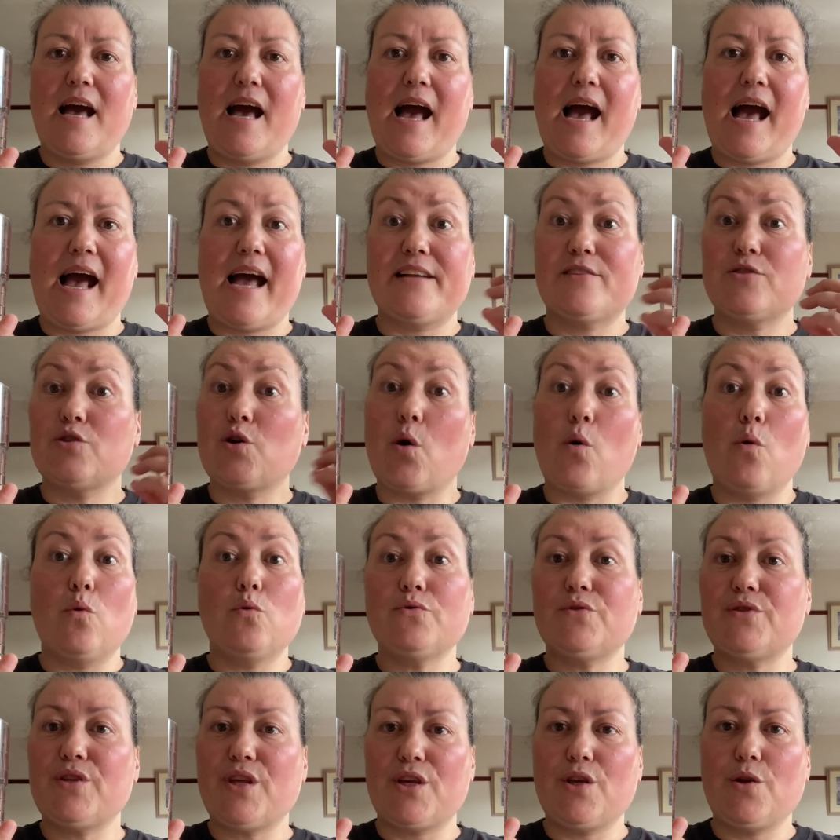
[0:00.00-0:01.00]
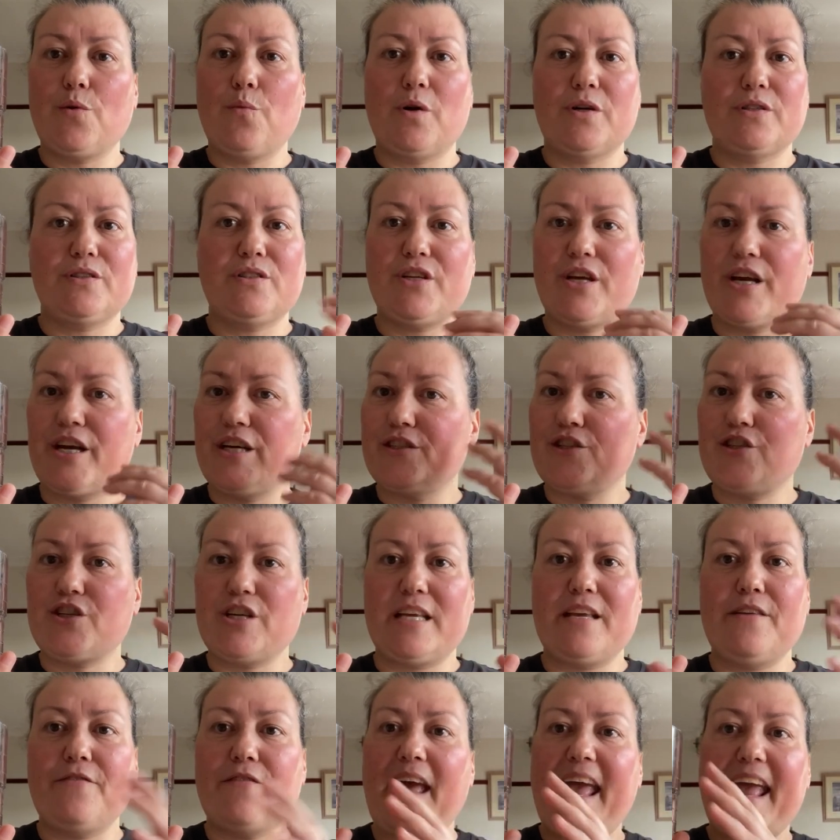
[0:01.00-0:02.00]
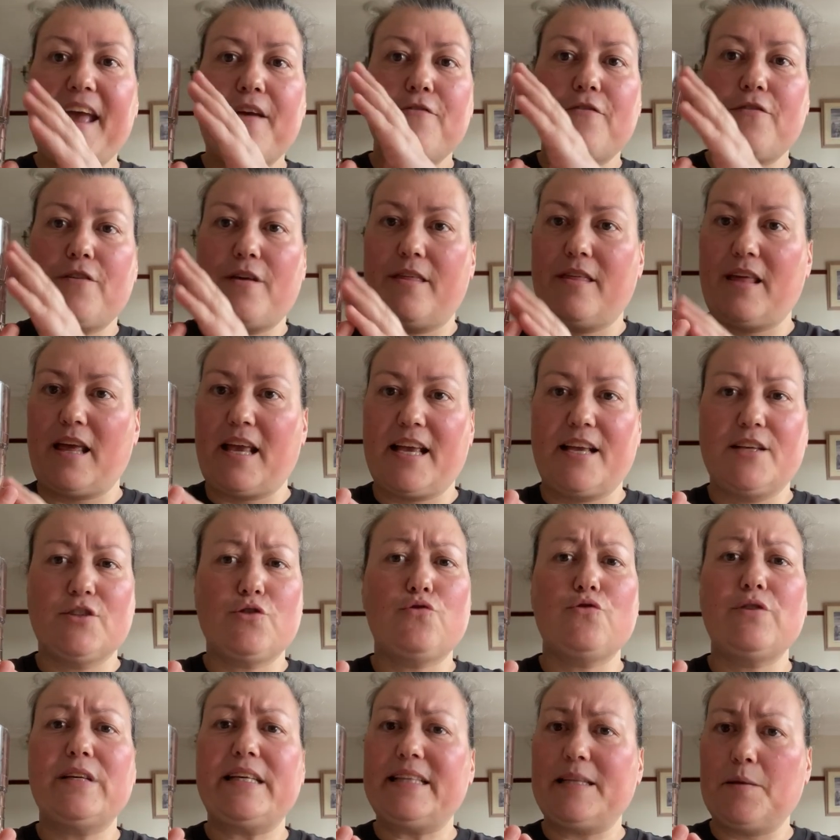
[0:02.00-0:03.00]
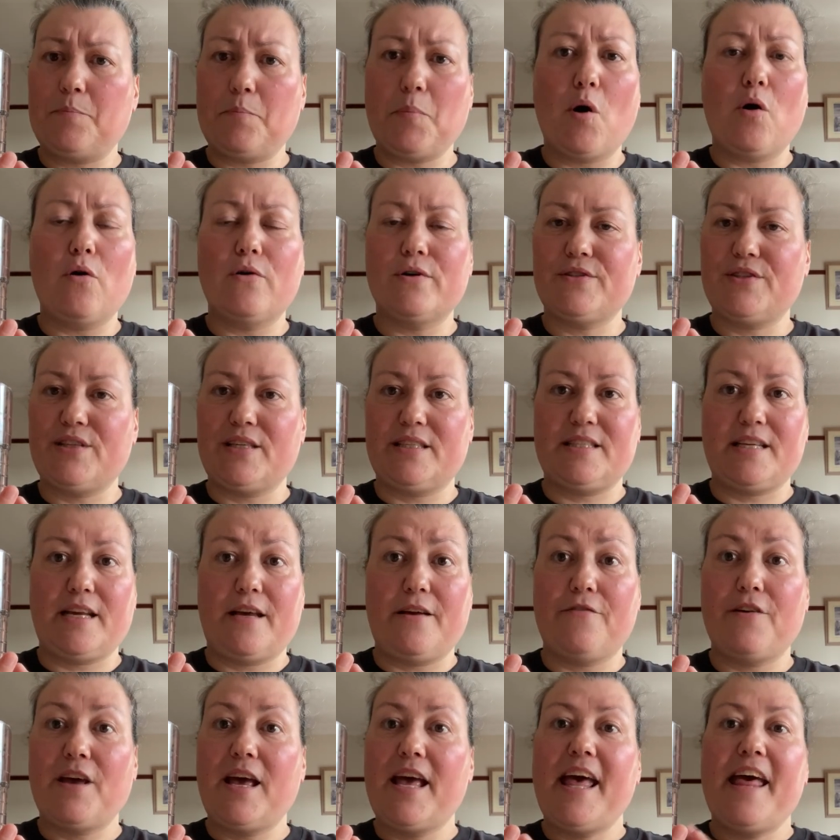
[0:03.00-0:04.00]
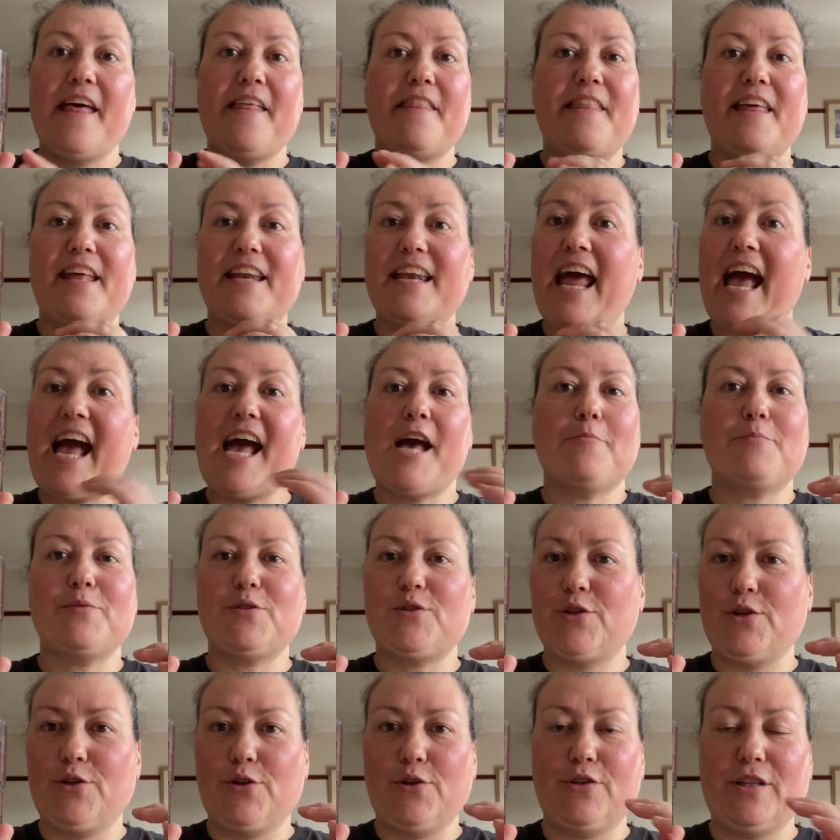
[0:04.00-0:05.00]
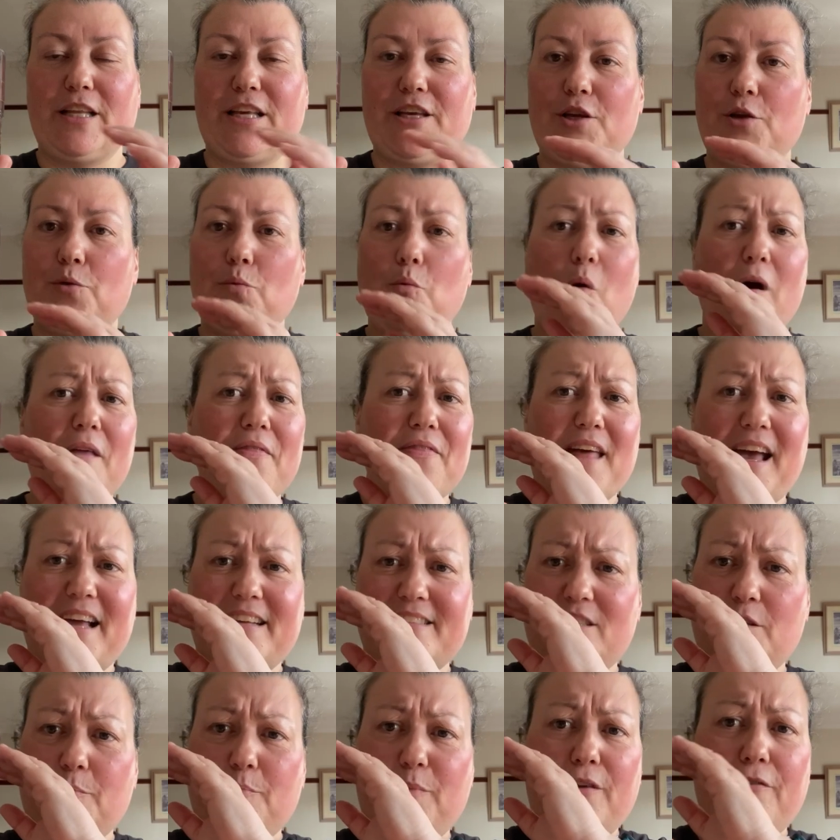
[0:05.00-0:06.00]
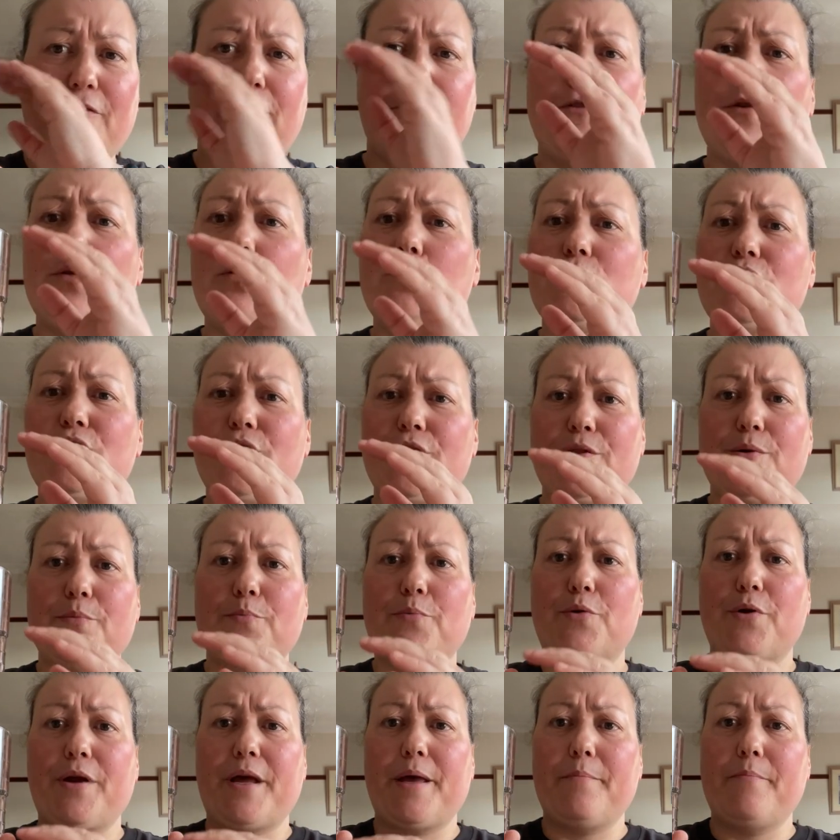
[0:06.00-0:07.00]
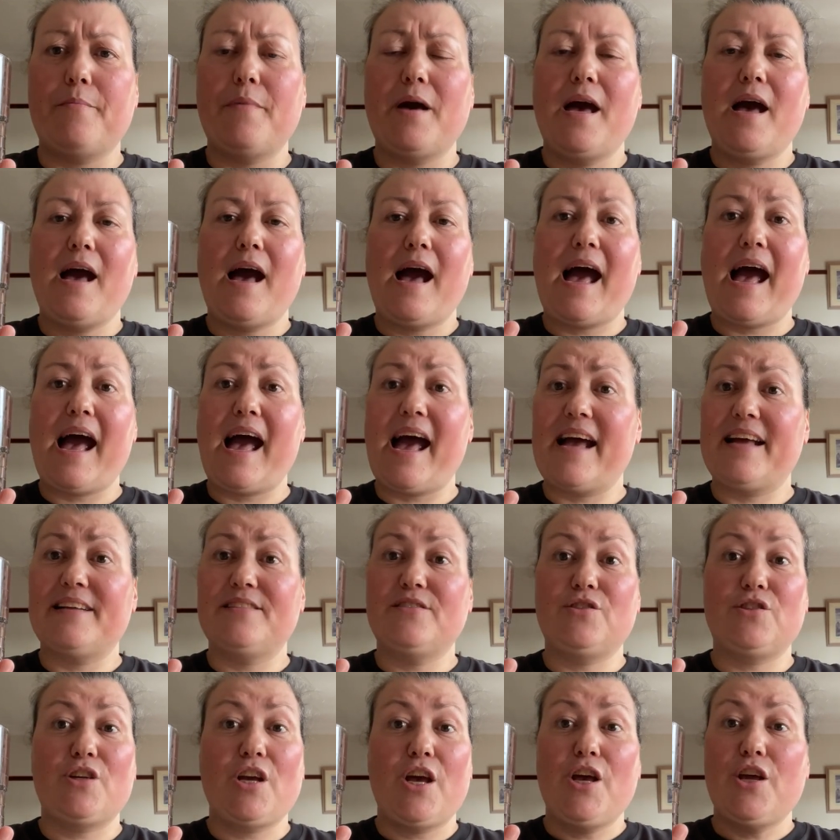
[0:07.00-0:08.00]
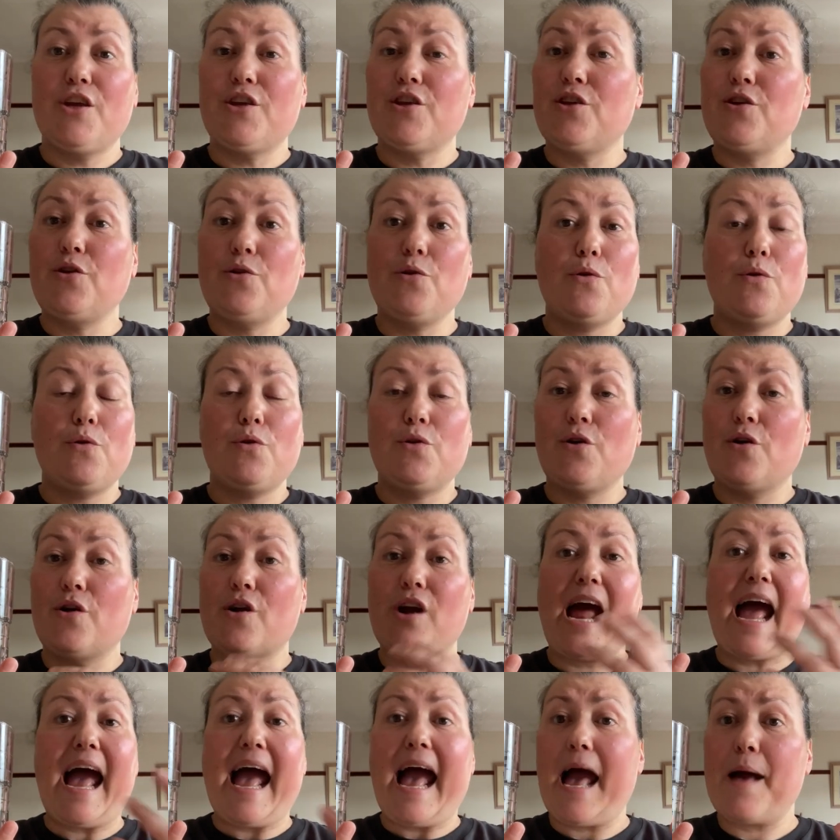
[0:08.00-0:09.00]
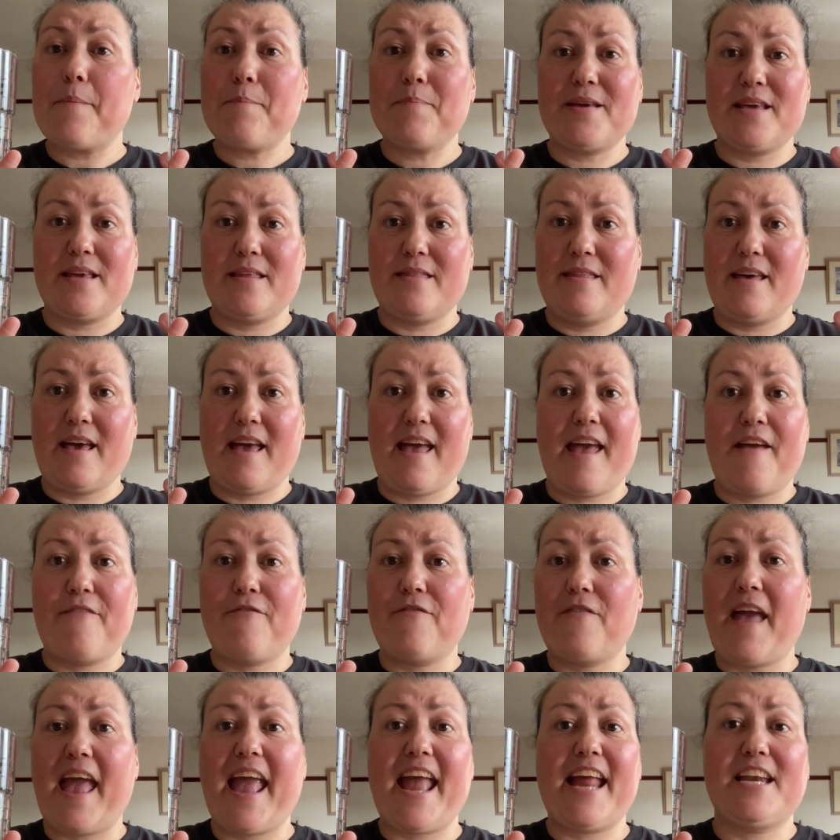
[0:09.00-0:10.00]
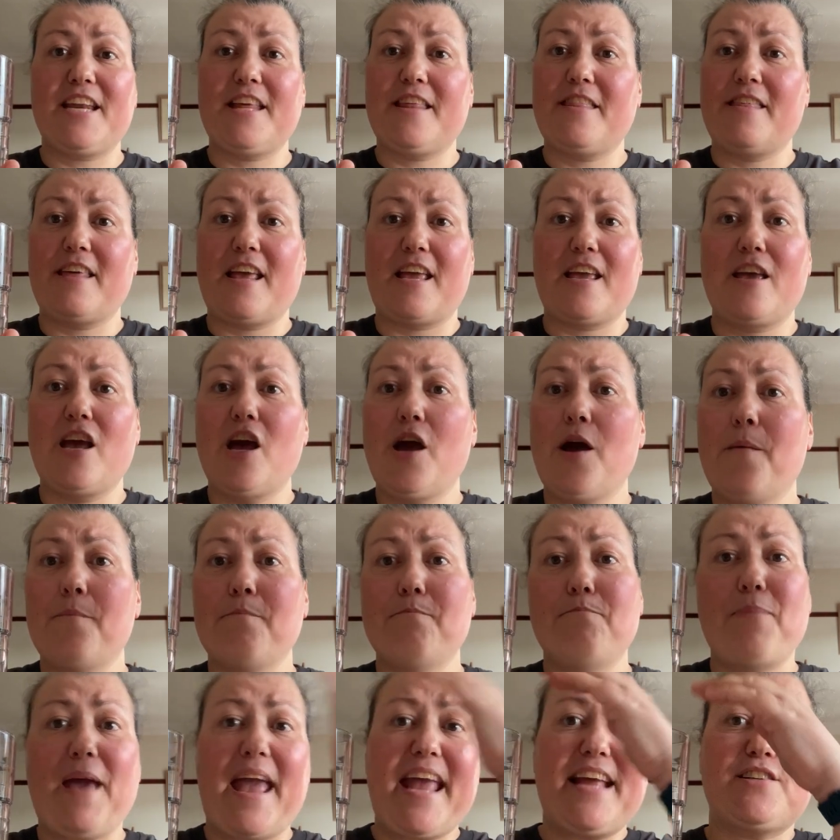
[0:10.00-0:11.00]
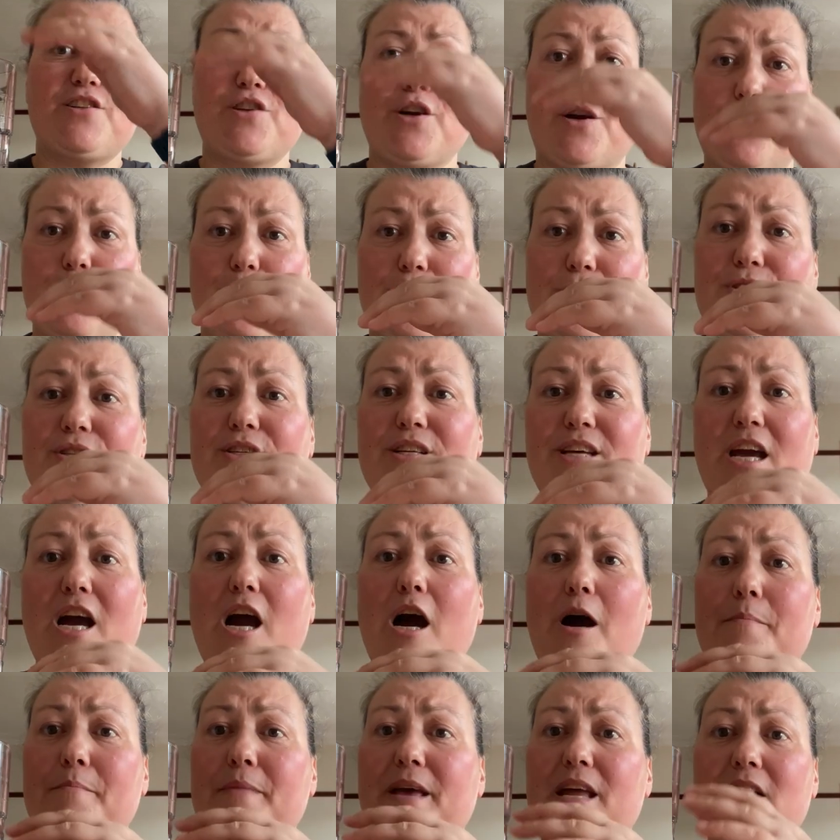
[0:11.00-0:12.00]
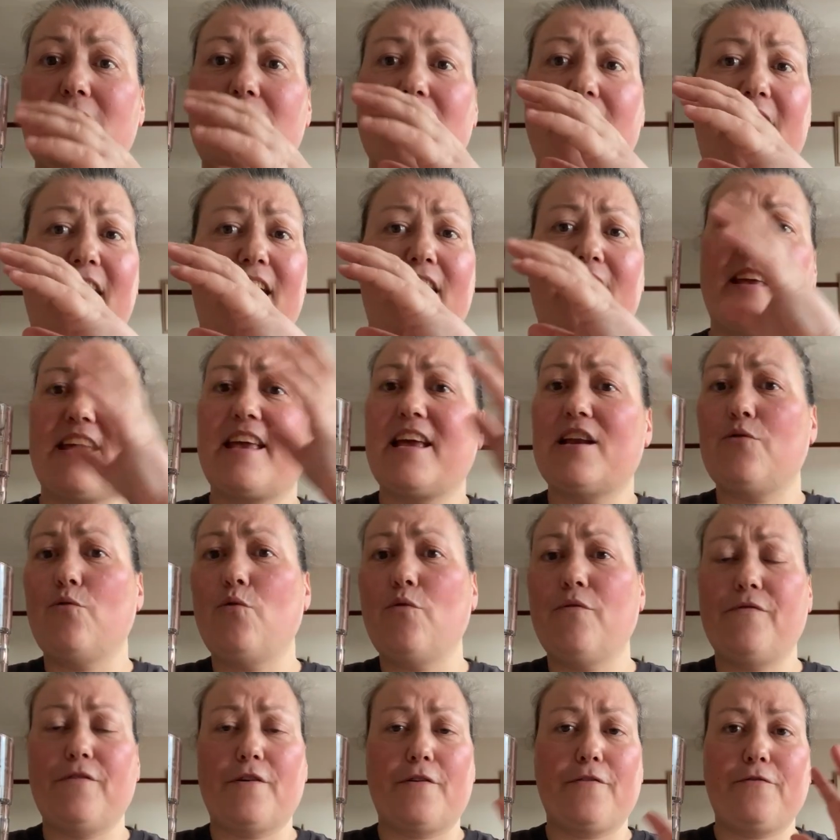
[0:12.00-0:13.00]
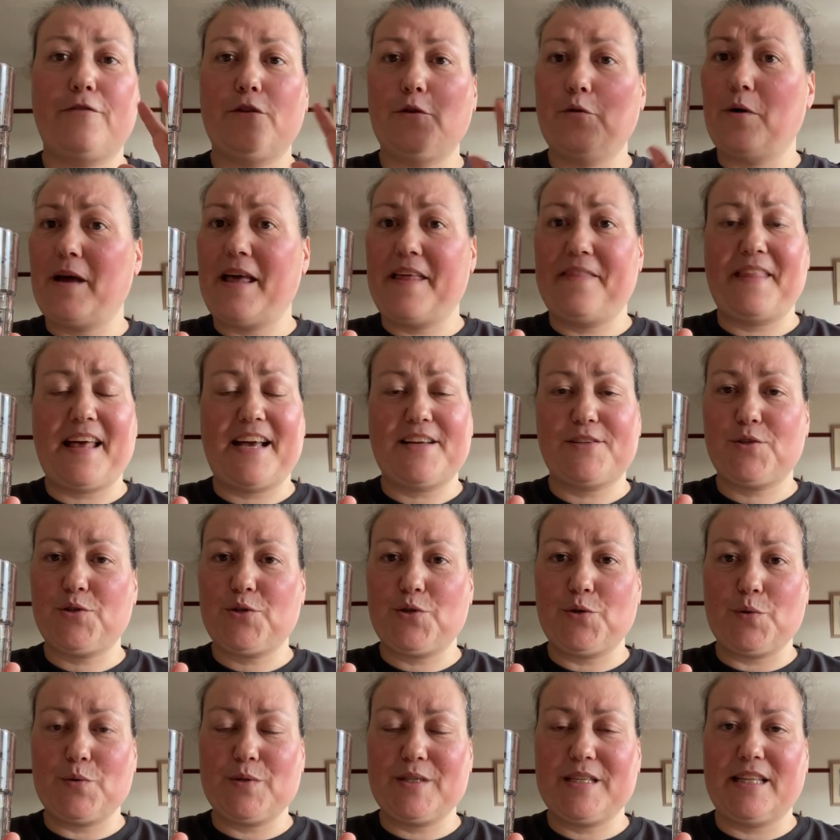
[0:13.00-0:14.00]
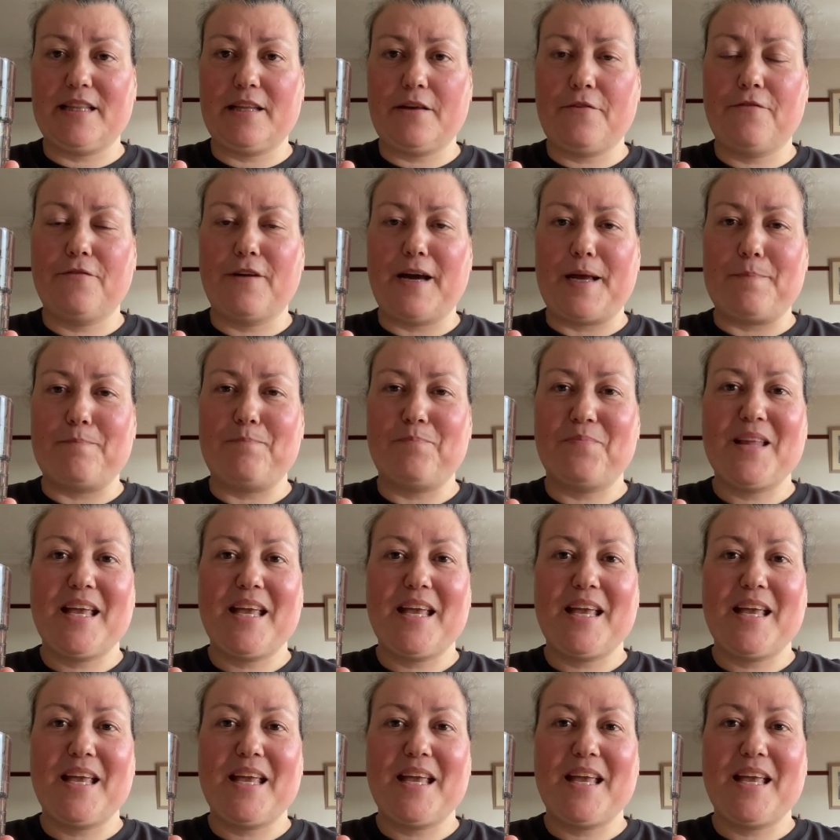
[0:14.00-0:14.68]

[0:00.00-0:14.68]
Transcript: and goals that you want to achieve, everything is really positive, then absolutely you want that to be full to the brim, and you're happy that if anything better was to come in, it can overflow, and that's totally fine.